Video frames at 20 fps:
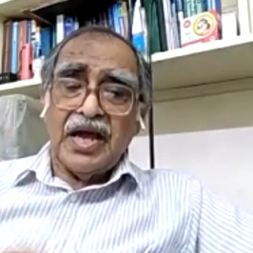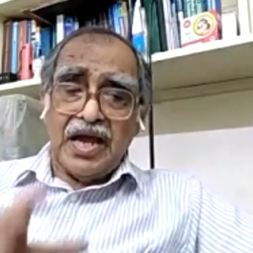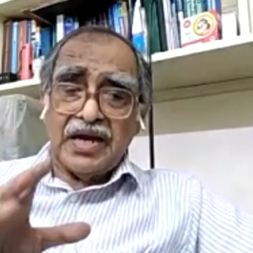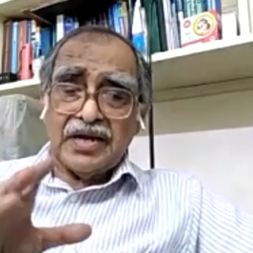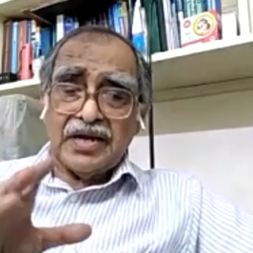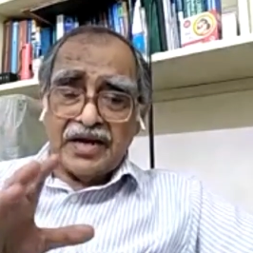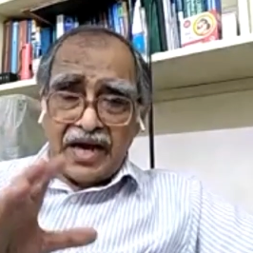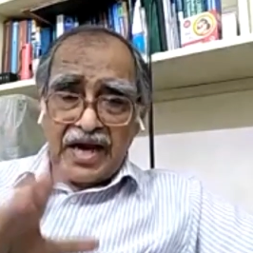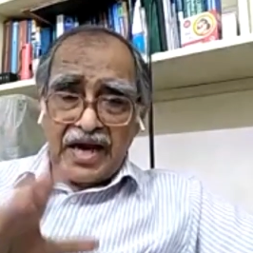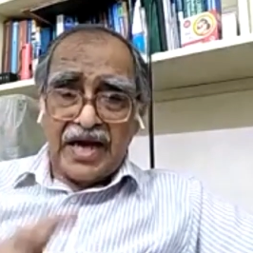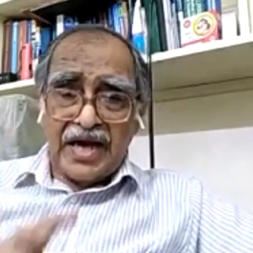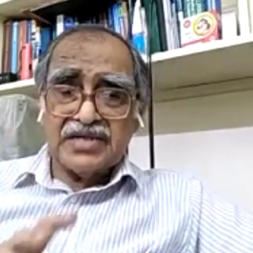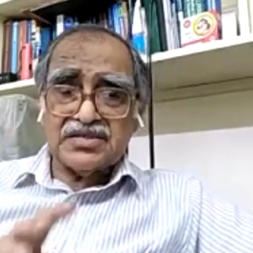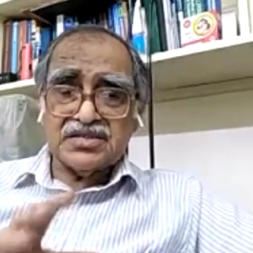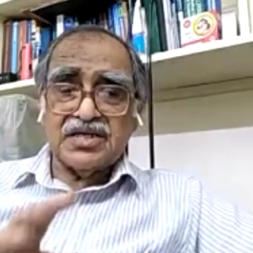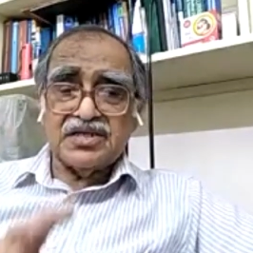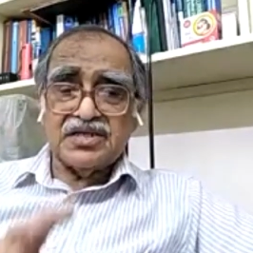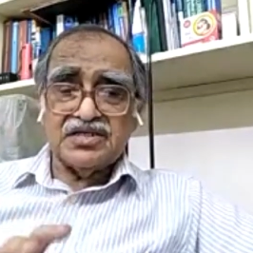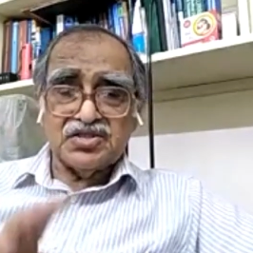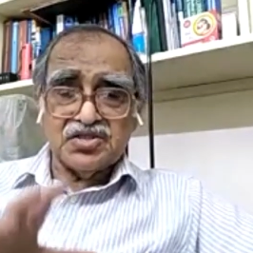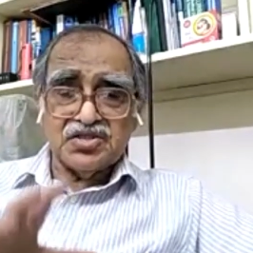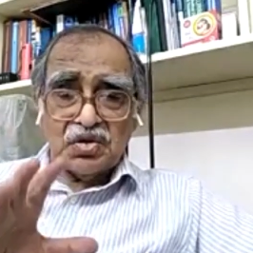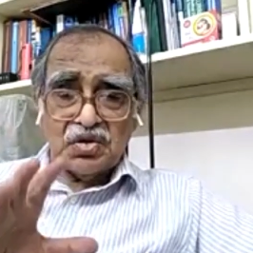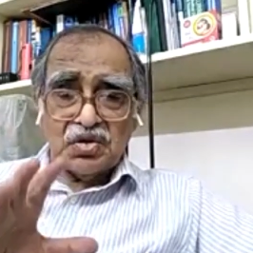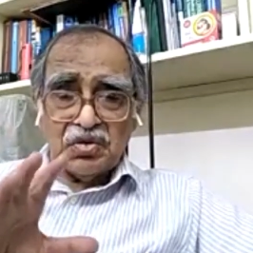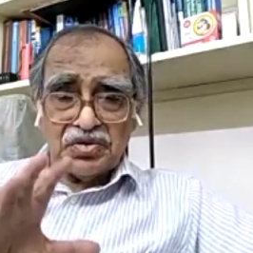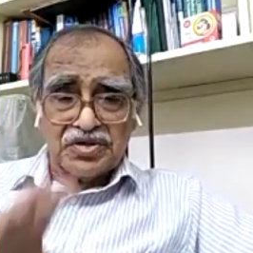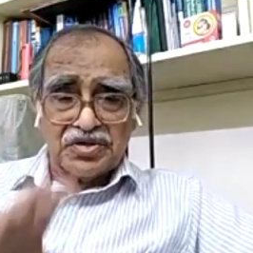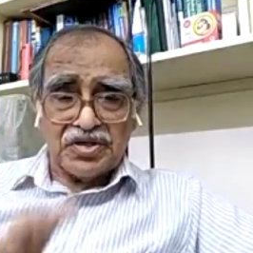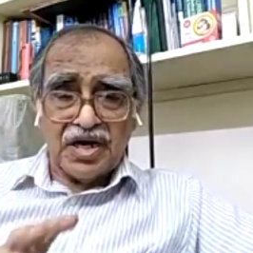And as there is
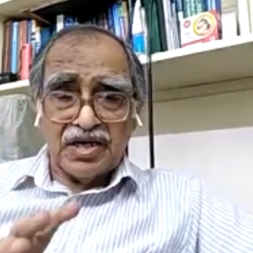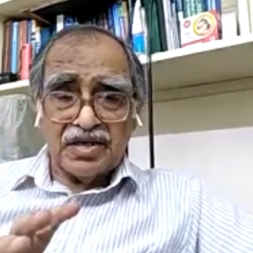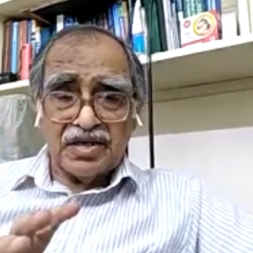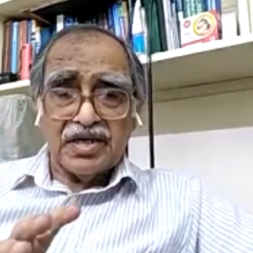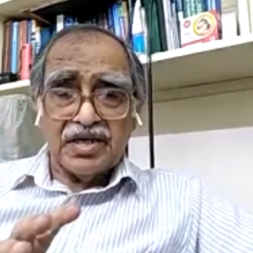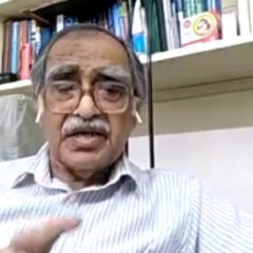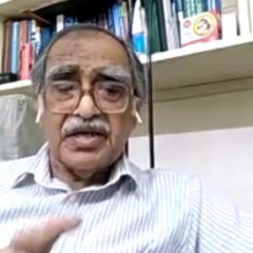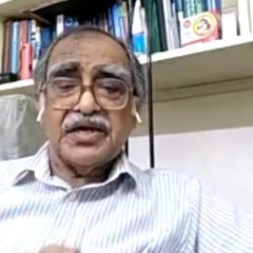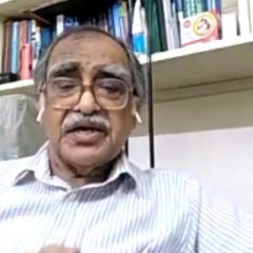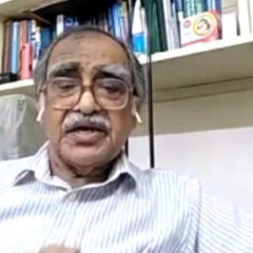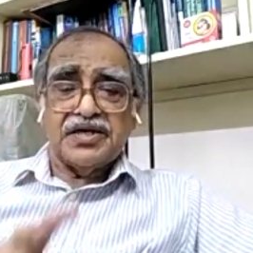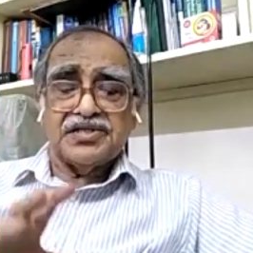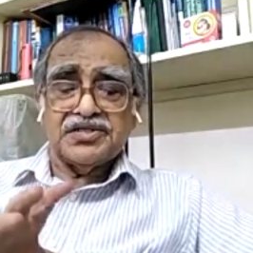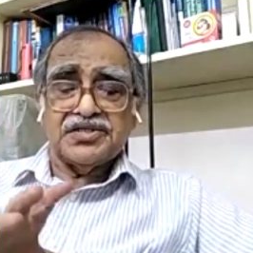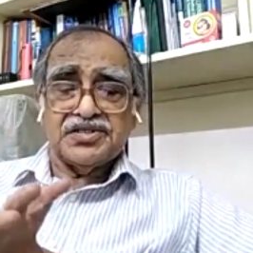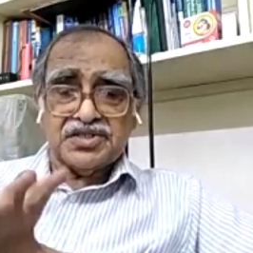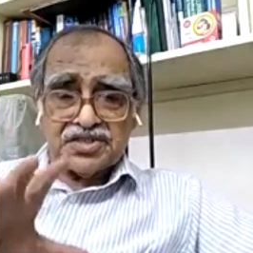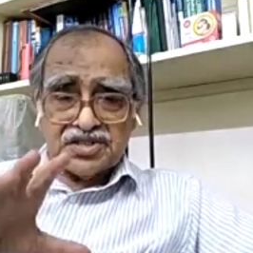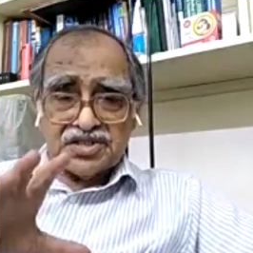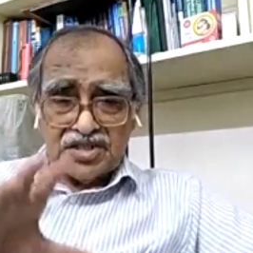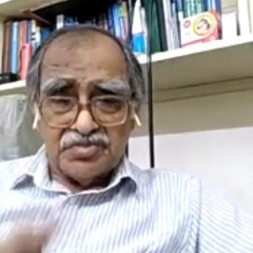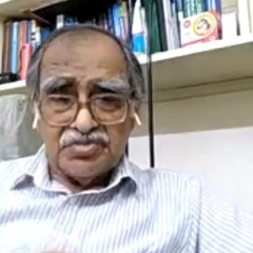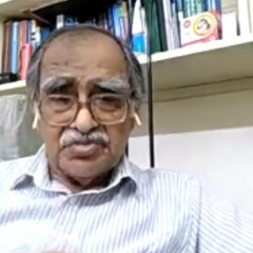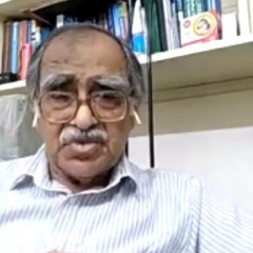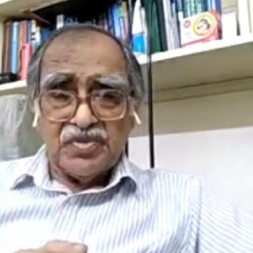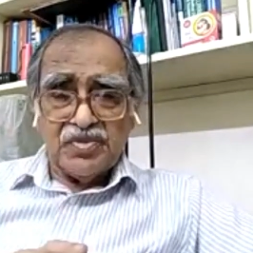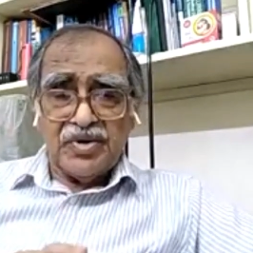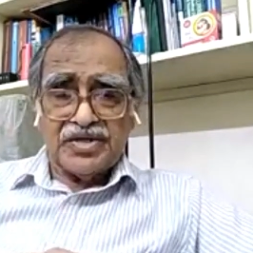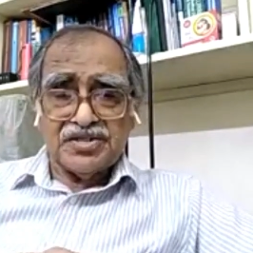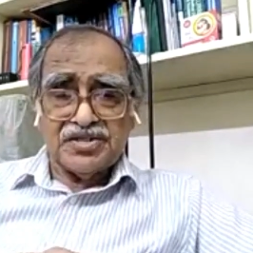no drug, it is a
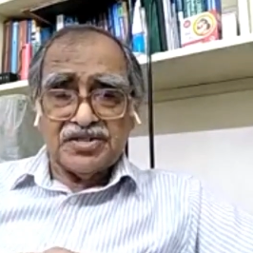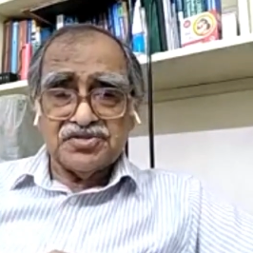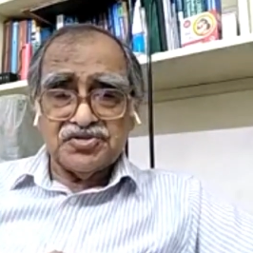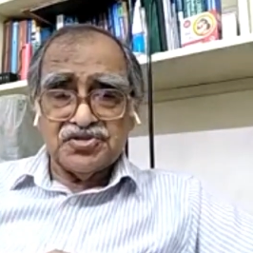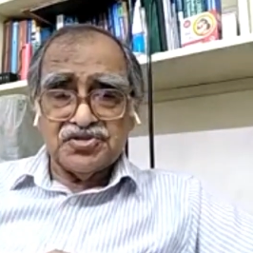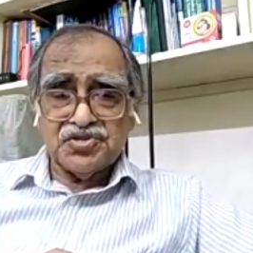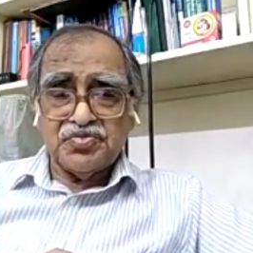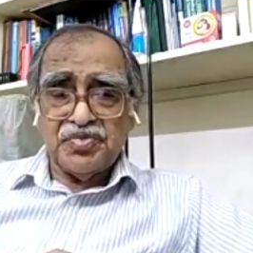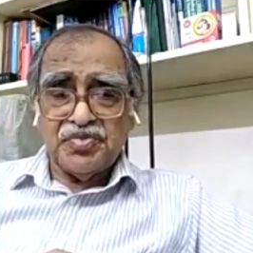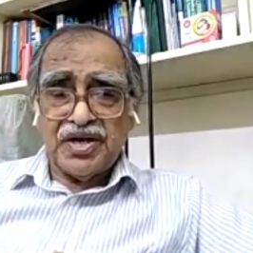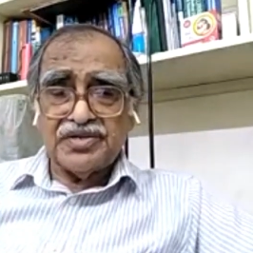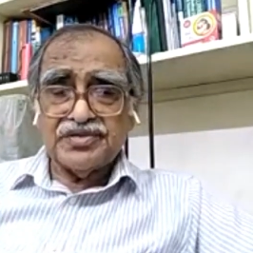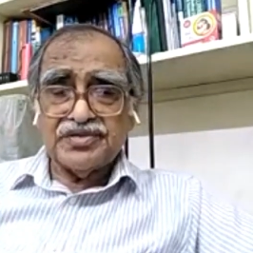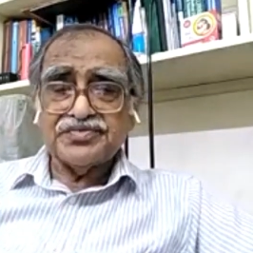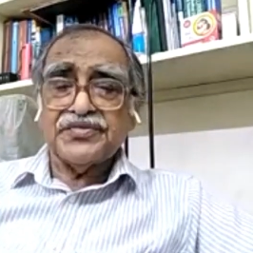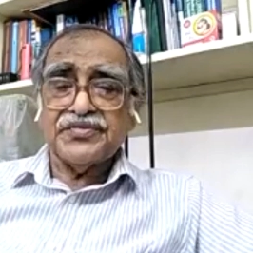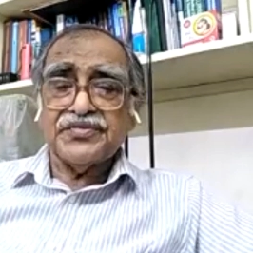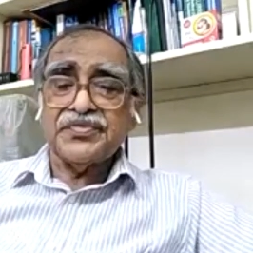symptomatic treatment.